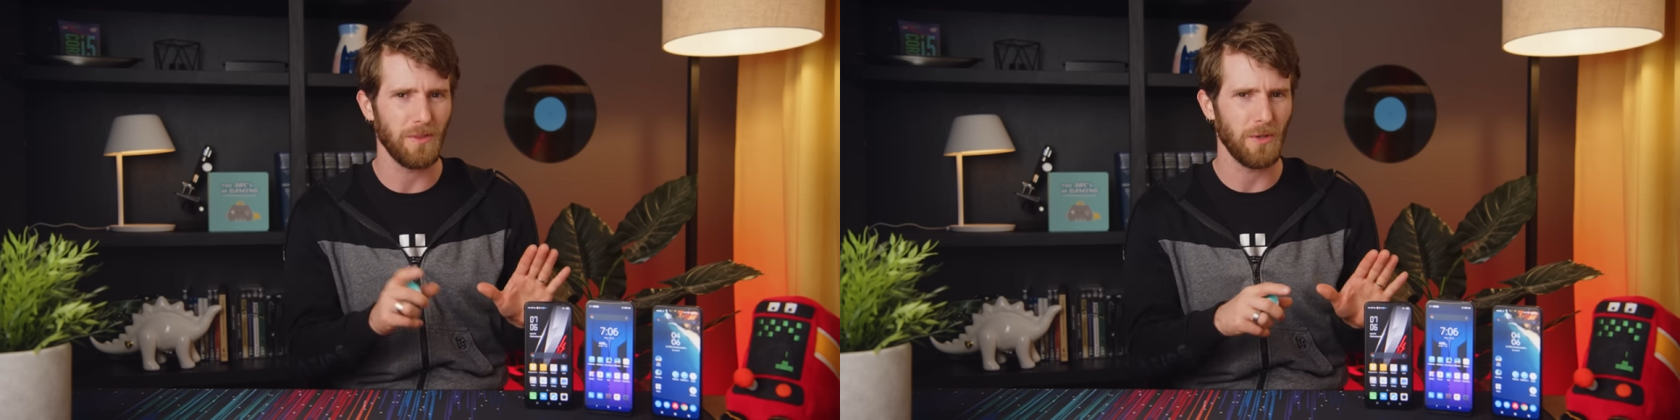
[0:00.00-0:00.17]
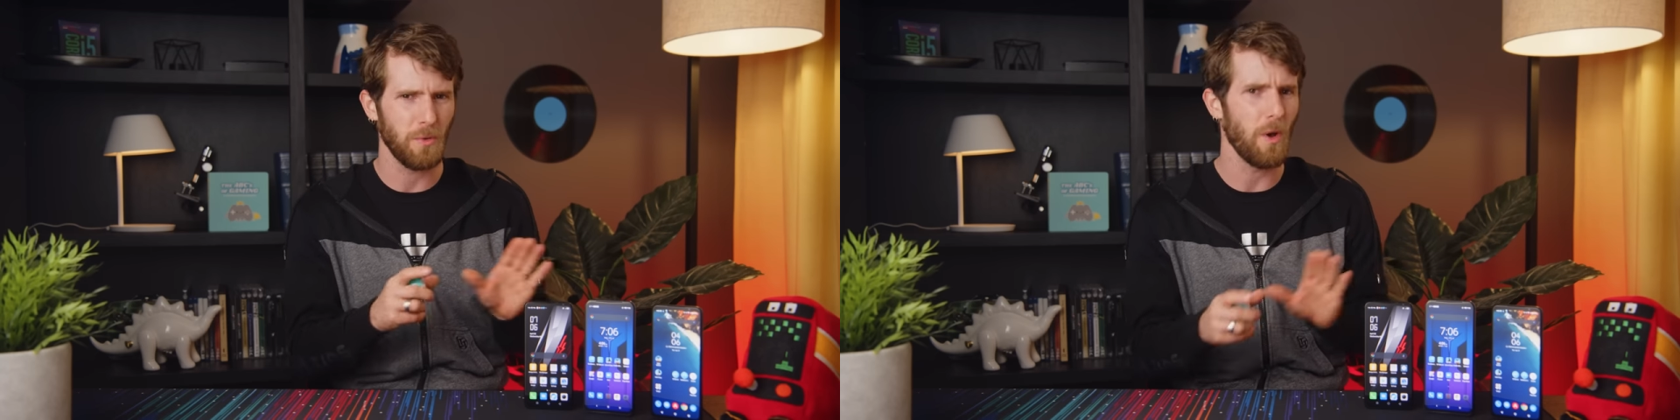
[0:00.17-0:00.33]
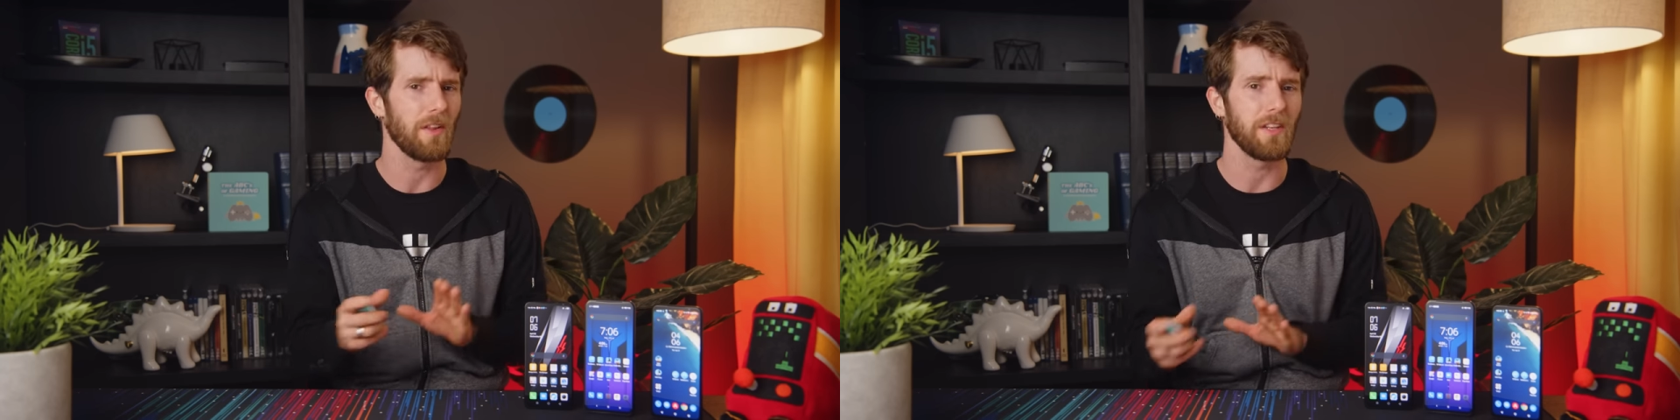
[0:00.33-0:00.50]
the
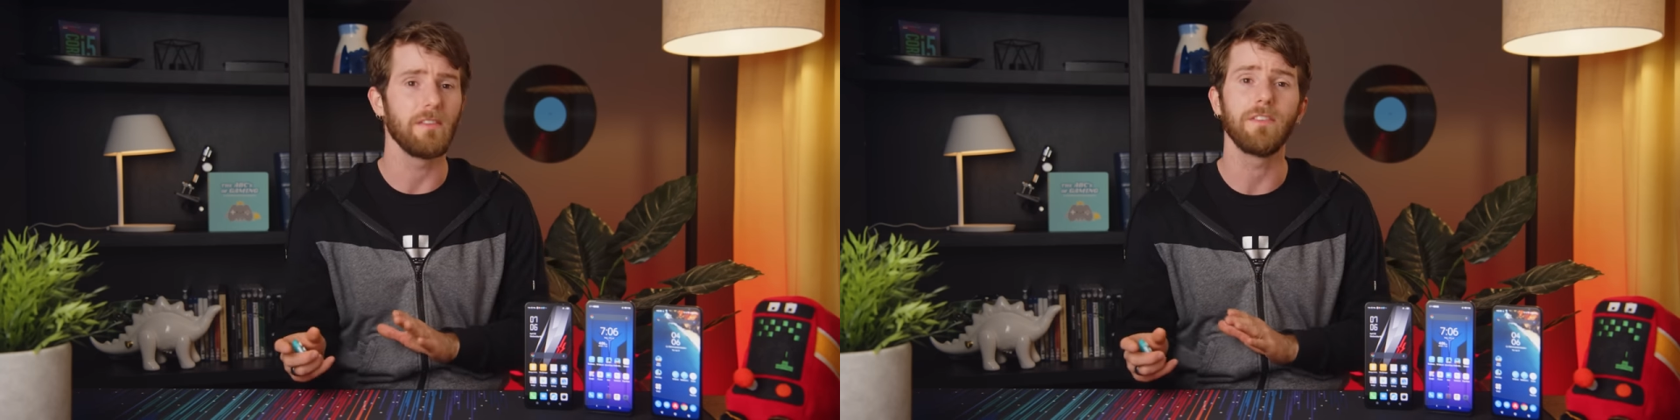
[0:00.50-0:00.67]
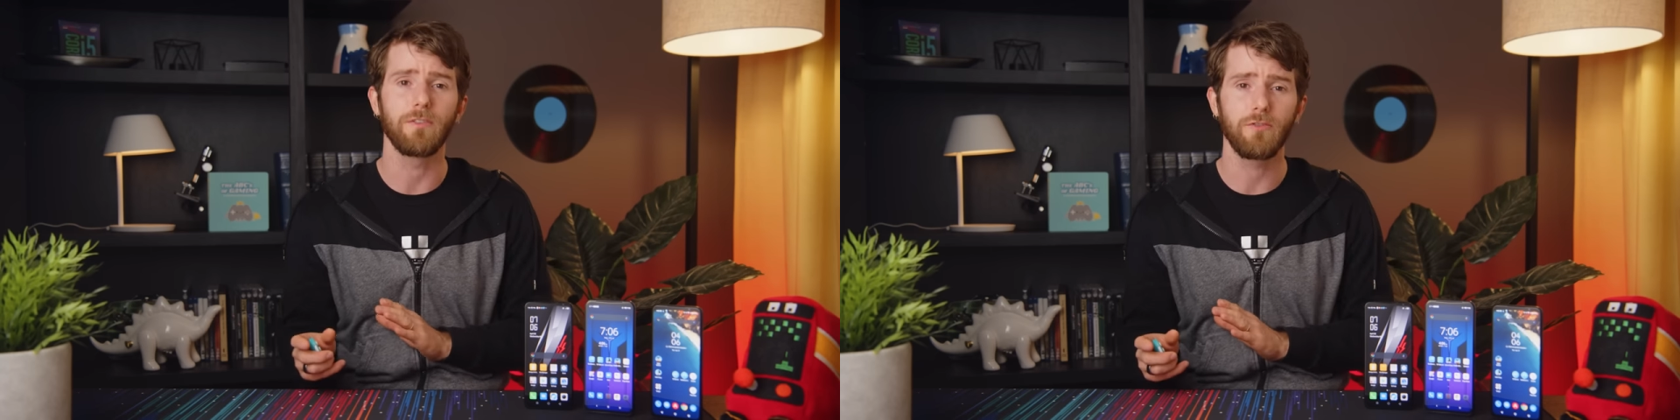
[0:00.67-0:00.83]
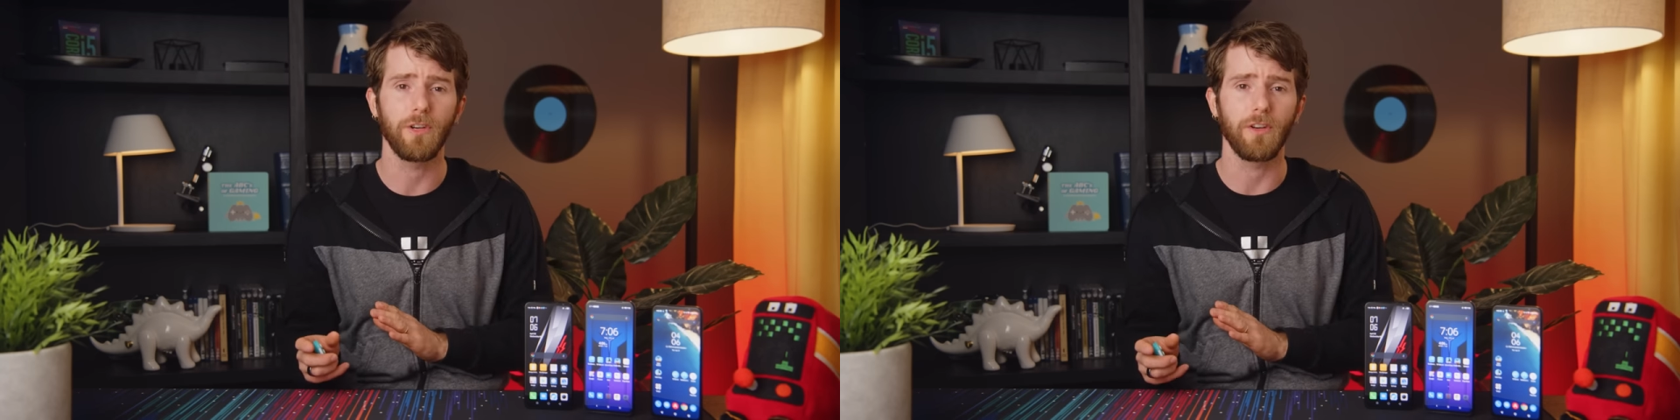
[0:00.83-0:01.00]
quality of
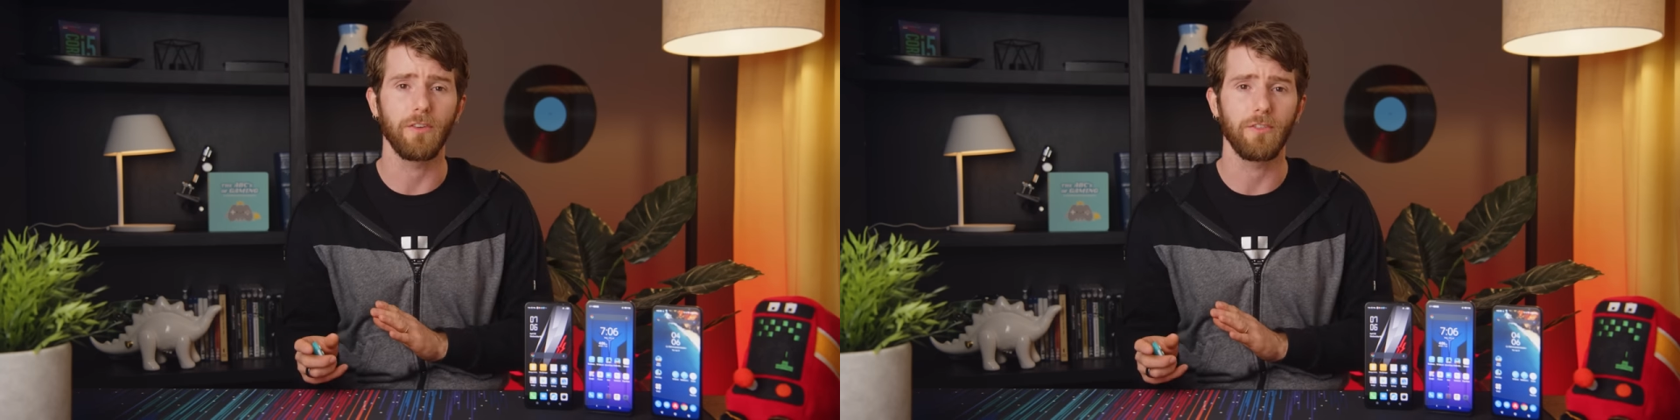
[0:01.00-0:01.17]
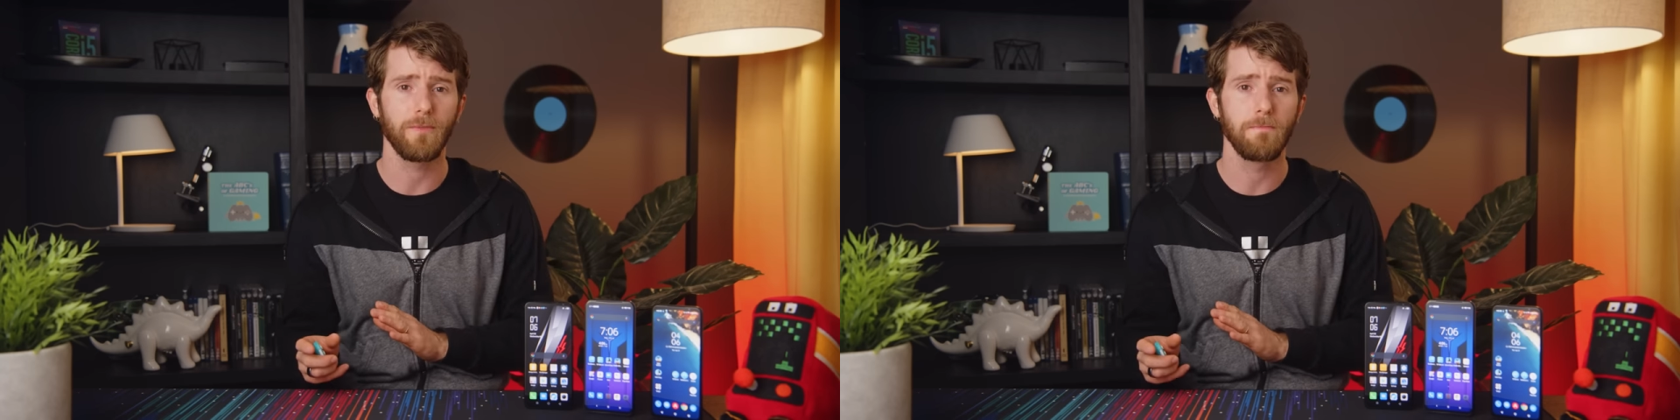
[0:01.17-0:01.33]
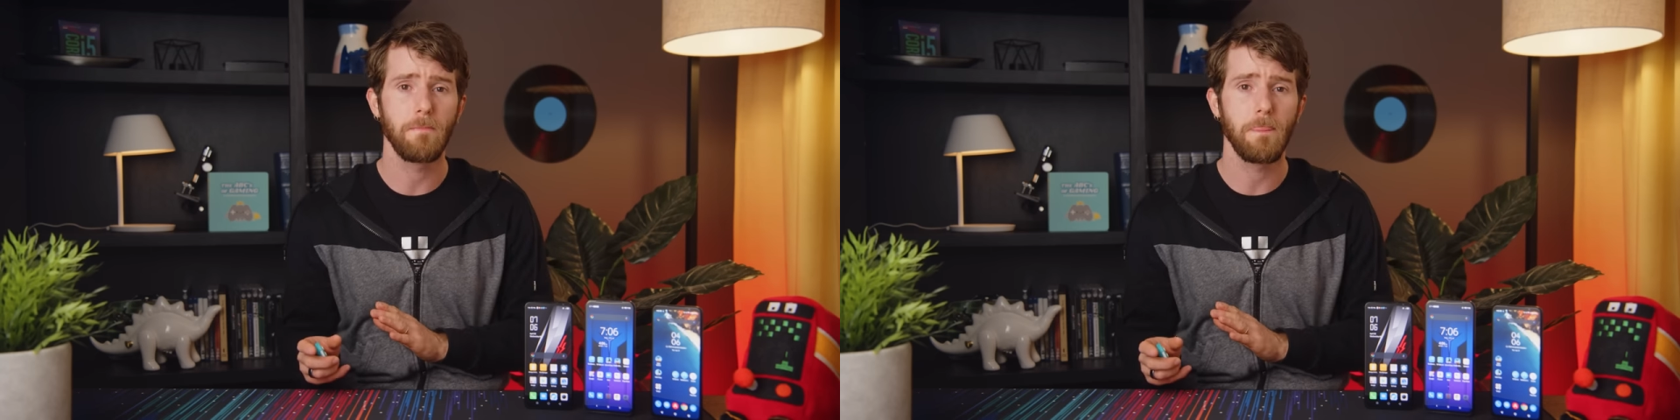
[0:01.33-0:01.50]
its triggers.